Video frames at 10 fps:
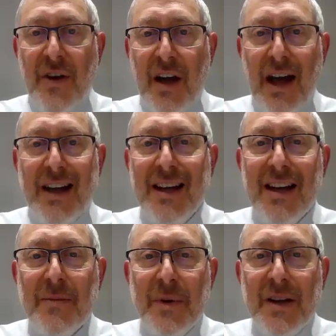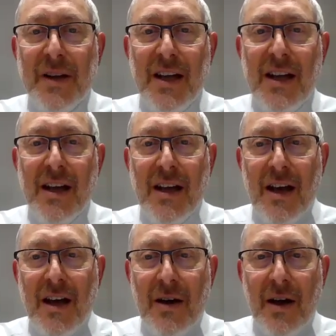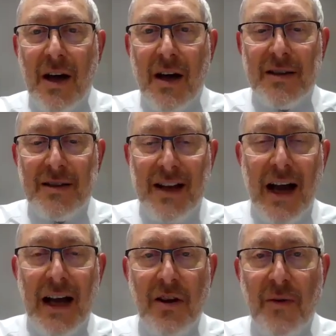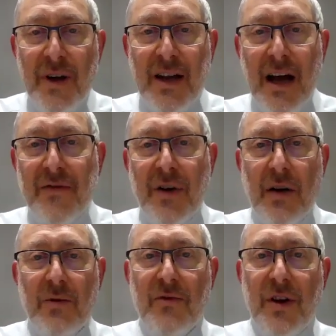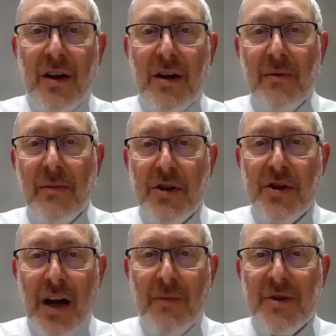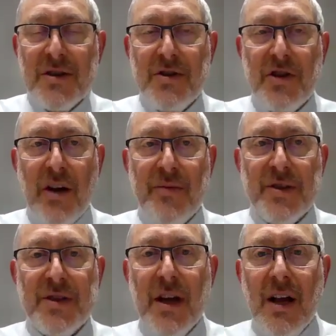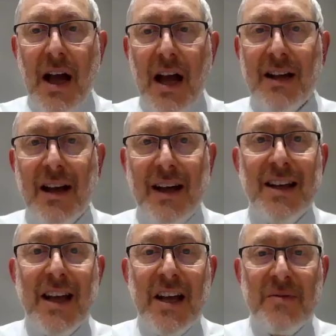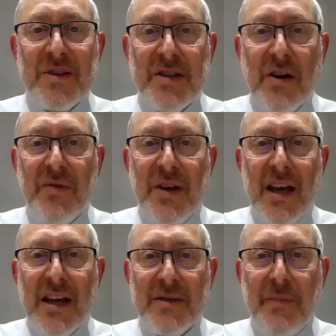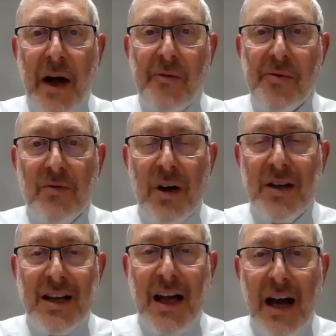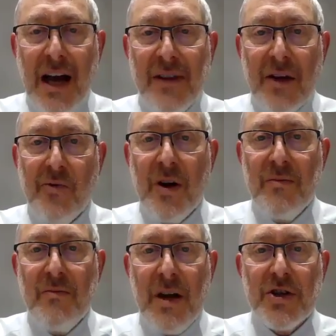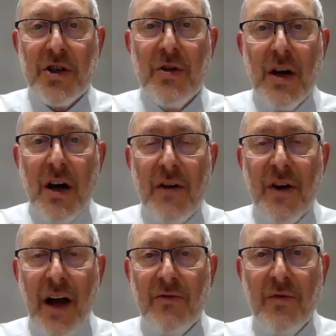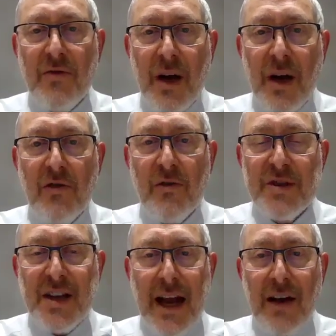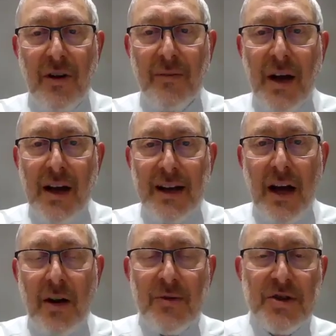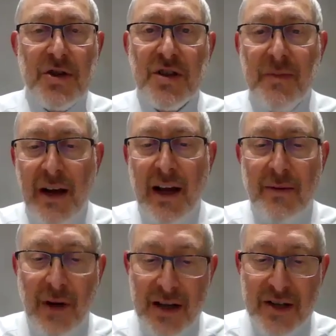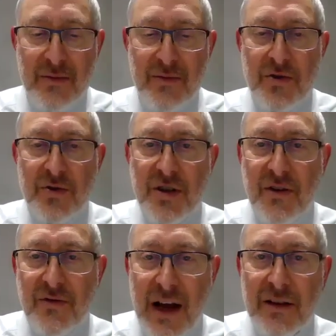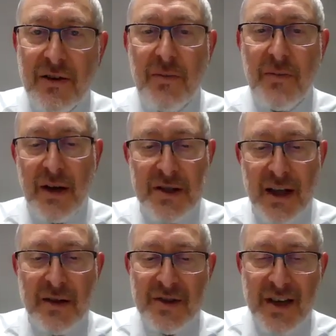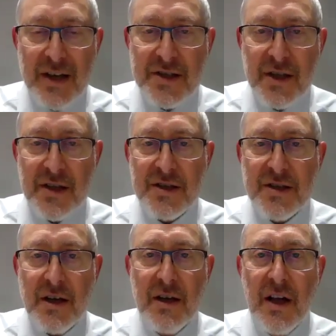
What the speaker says: The Chanina beni daila b'kav charuvin me Shabbos to Shabbos. And Chanina himself, he gets by with one kav, like one measure of charuvim. Charuvim is carob. Carob is just about edible. It has some nutritive value, but it's not the tastiest